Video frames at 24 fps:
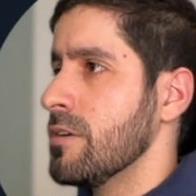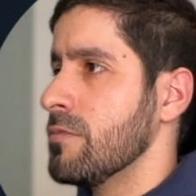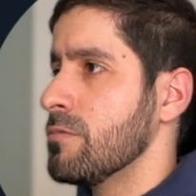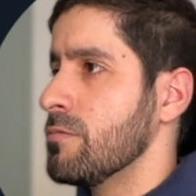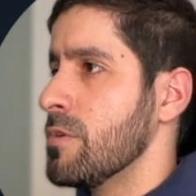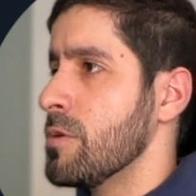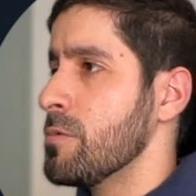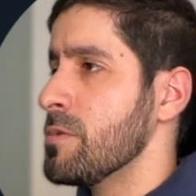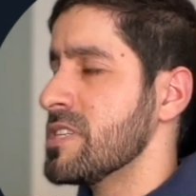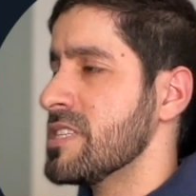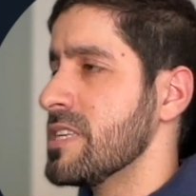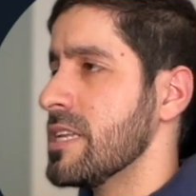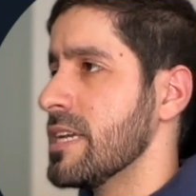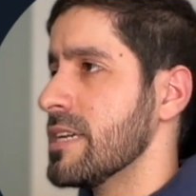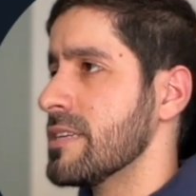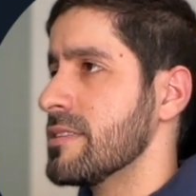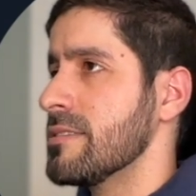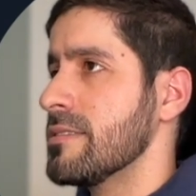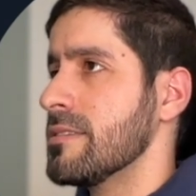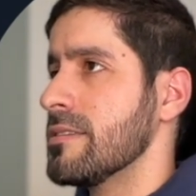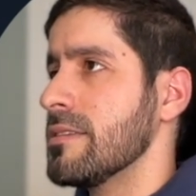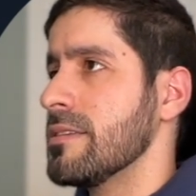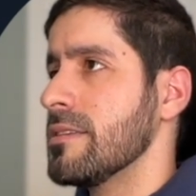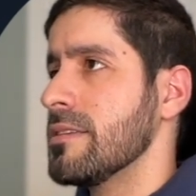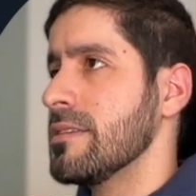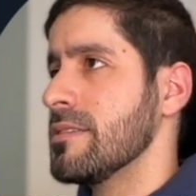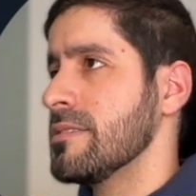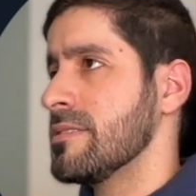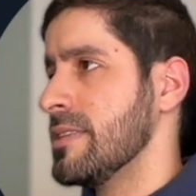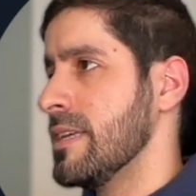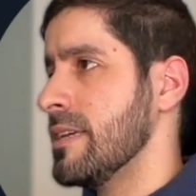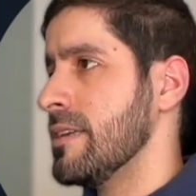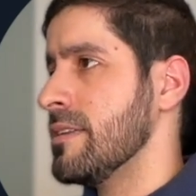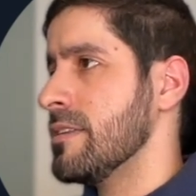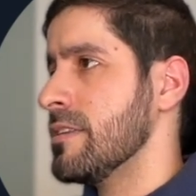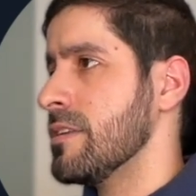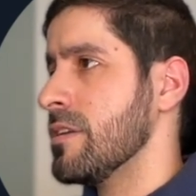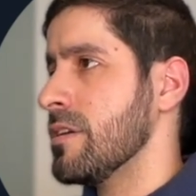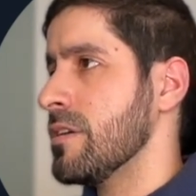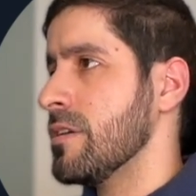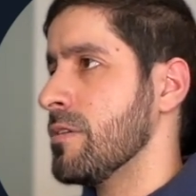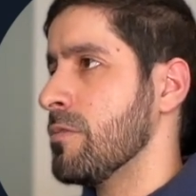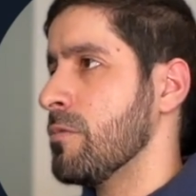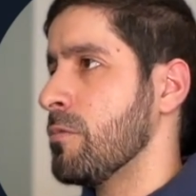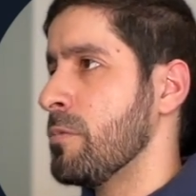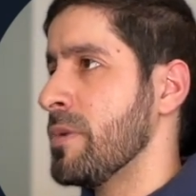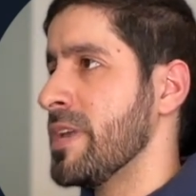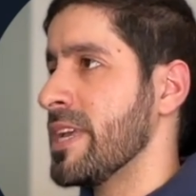When we select send,
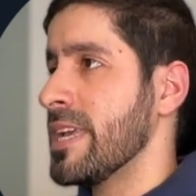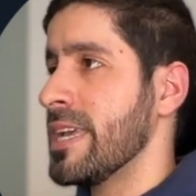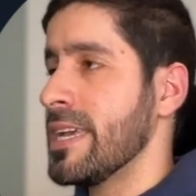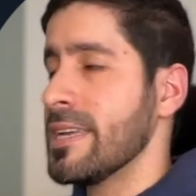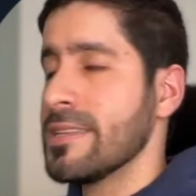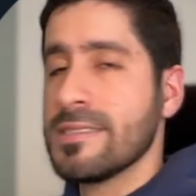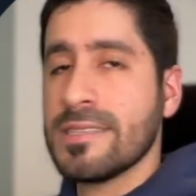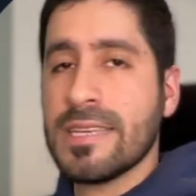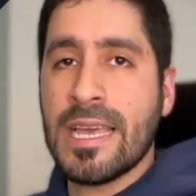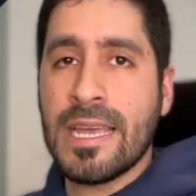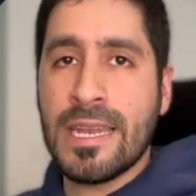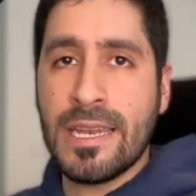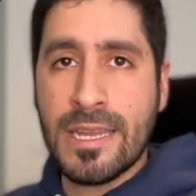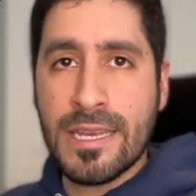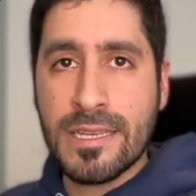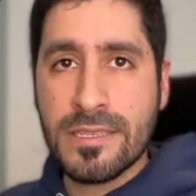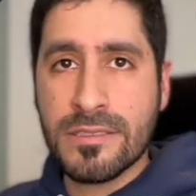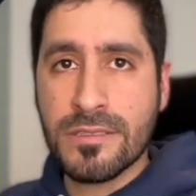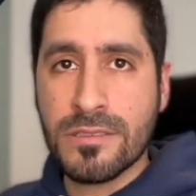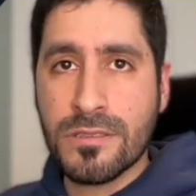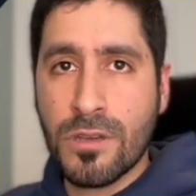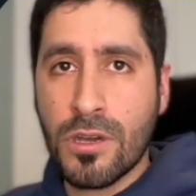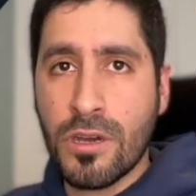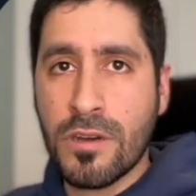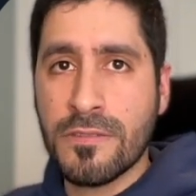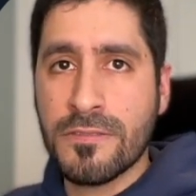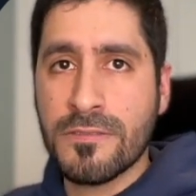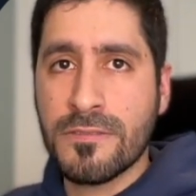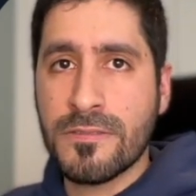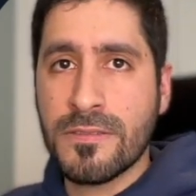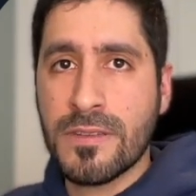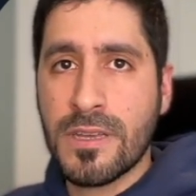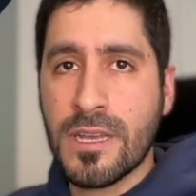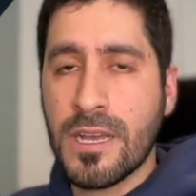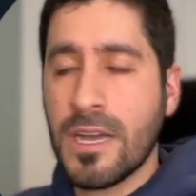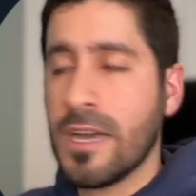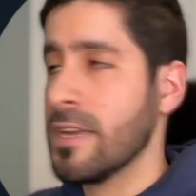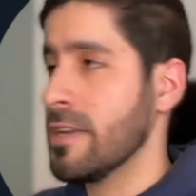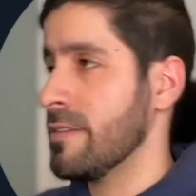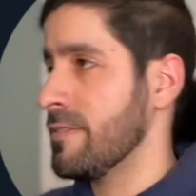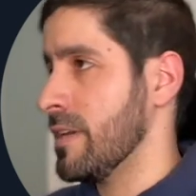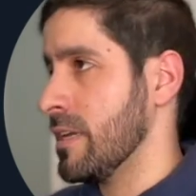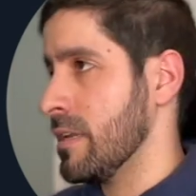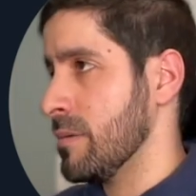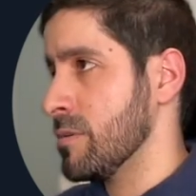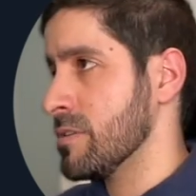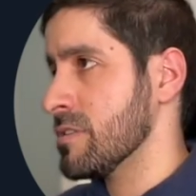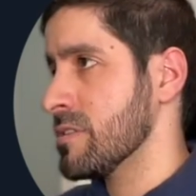we get a list of
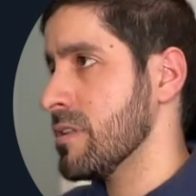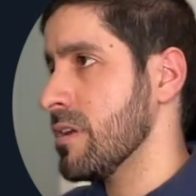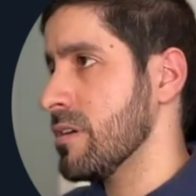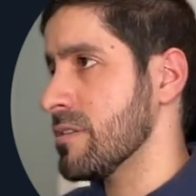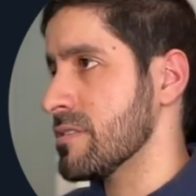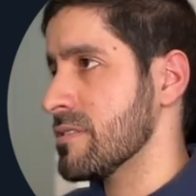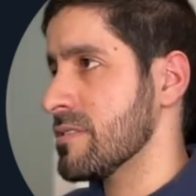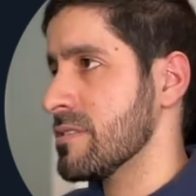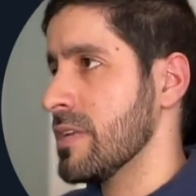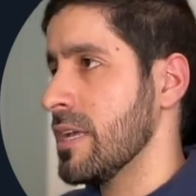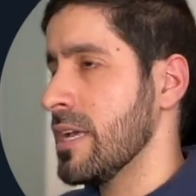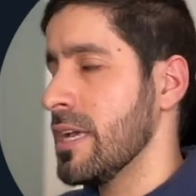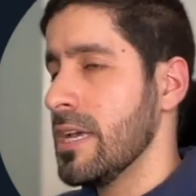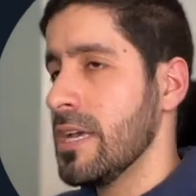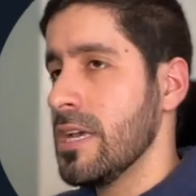unavailable slots.